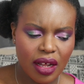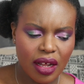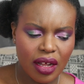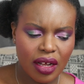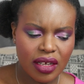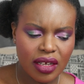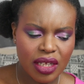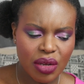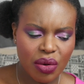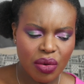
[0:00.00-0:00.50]

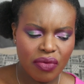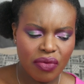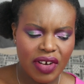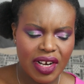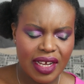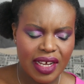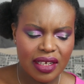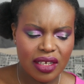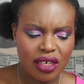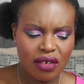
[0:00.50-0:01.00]
Because they were
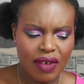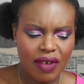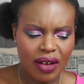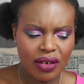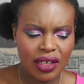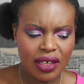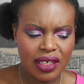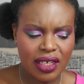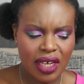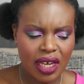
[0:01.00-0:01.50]
released around
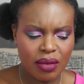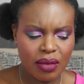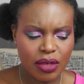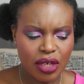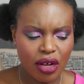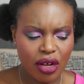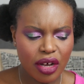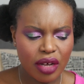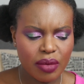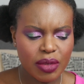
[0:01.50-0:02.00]
the same
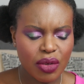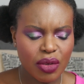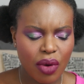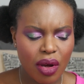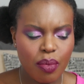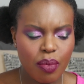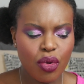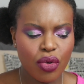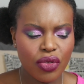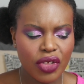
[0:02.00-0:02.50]
time. So I
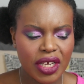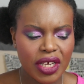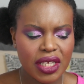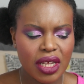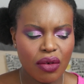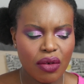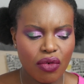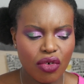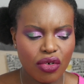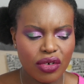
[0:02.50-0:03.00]
bought these,
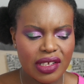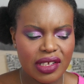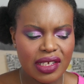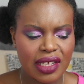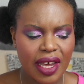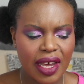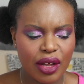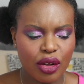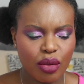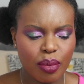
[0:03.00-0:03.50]
they were on
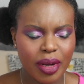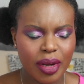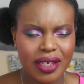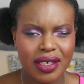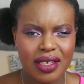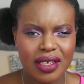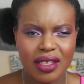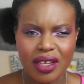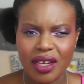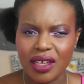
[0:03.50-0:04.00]
sale, but I
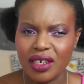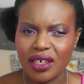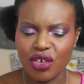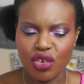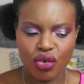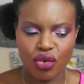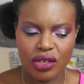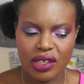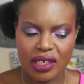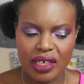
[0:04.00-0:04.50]
decided
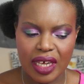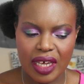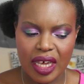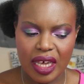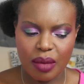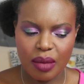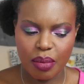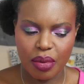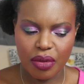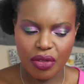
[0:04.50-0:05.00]
not to
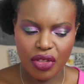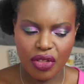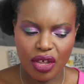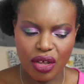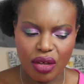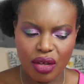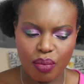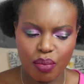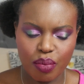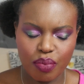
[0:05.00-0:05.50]
keep
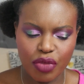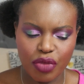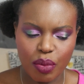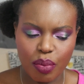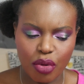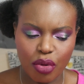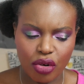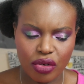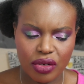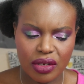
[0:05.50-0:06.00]
the
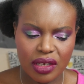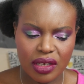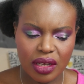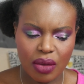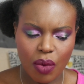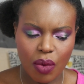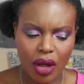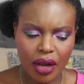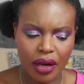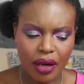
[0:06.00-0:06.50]
bronzy
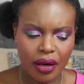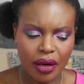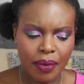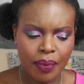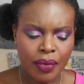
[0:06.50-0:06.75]
one.